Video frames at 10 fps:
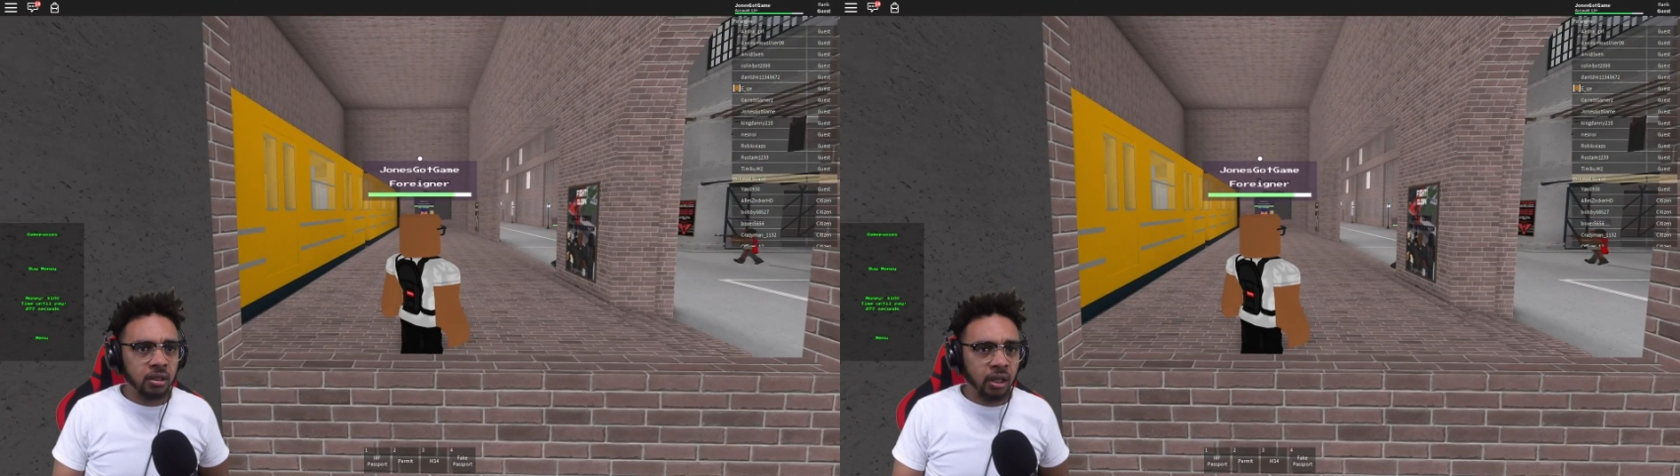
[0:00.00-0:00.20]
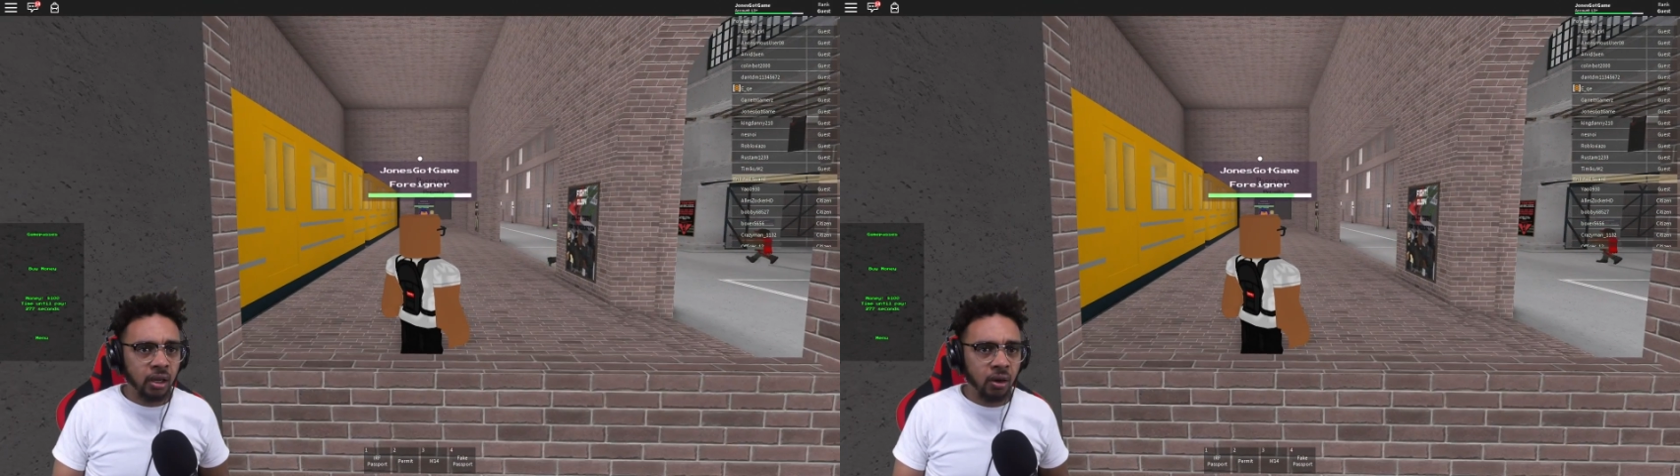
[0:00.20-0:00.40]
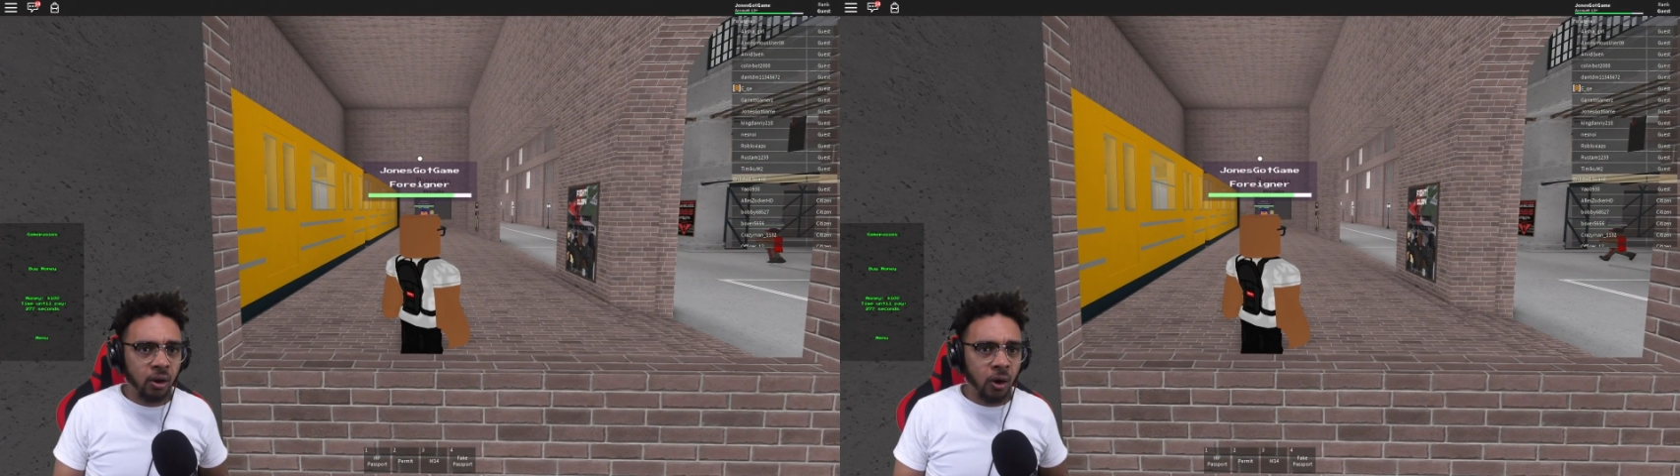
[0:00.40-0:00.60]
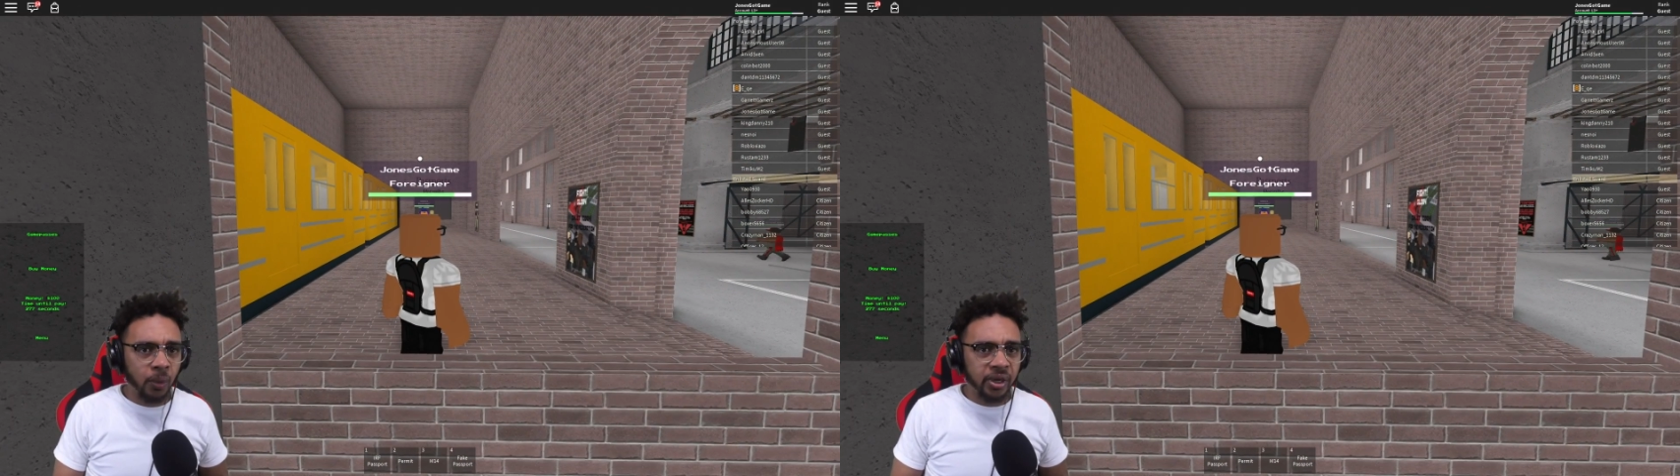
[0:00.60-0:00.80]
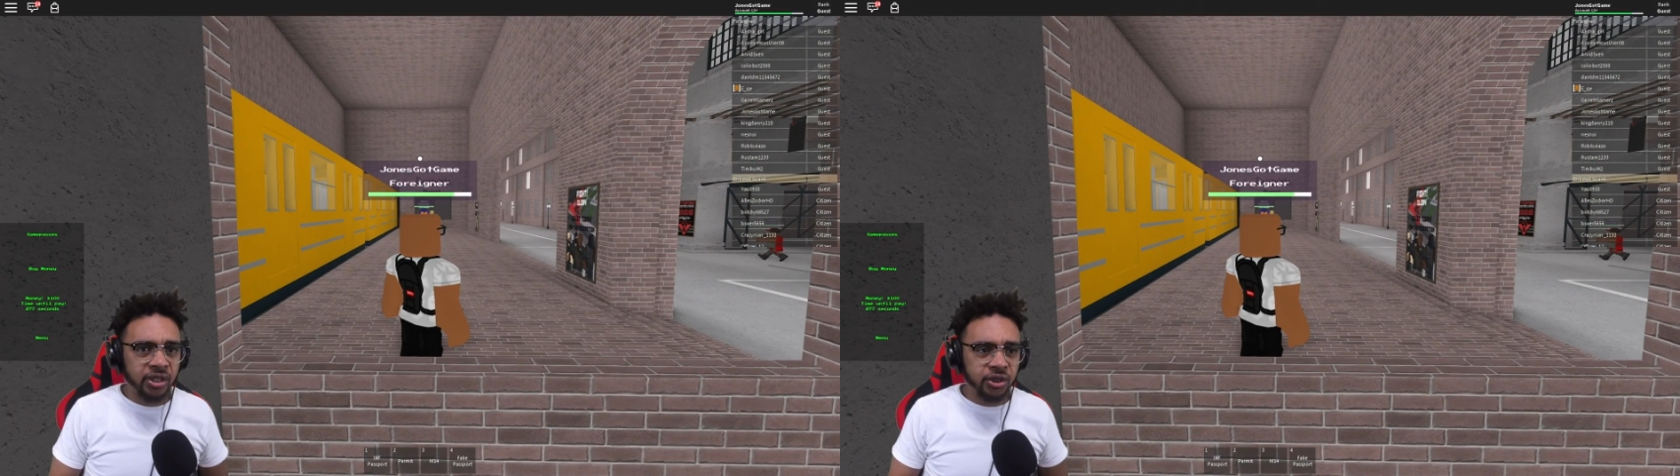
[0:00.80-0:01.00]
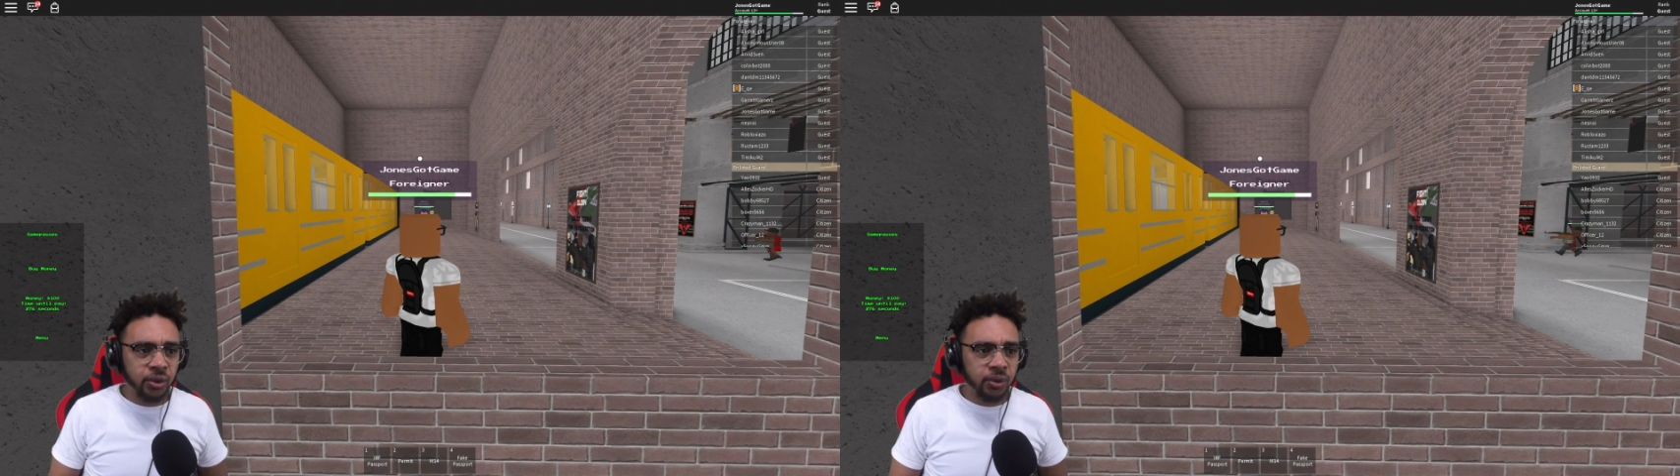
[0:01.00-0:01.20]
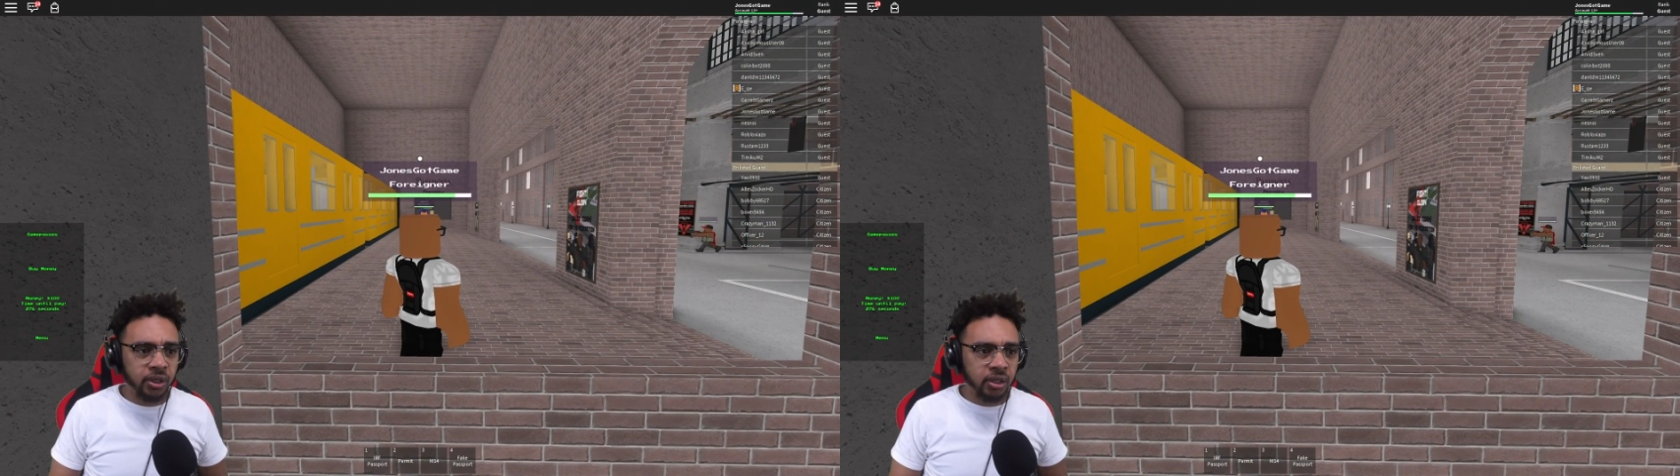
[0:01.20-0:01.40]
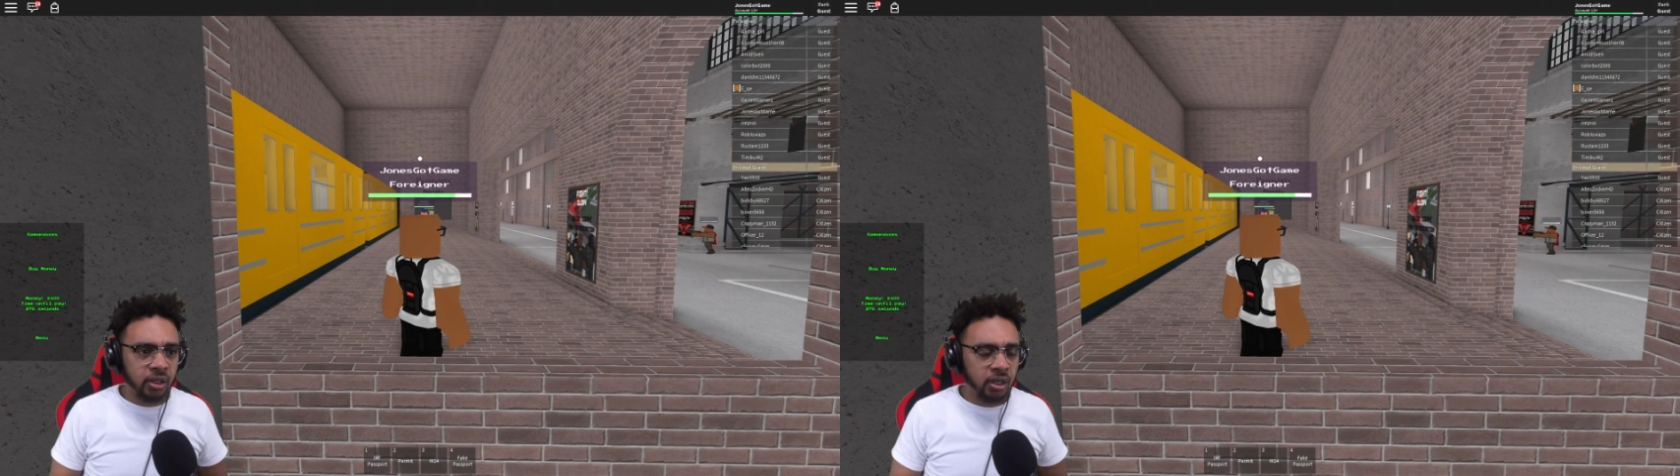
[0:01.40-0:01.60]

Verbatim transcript: They are already shooting,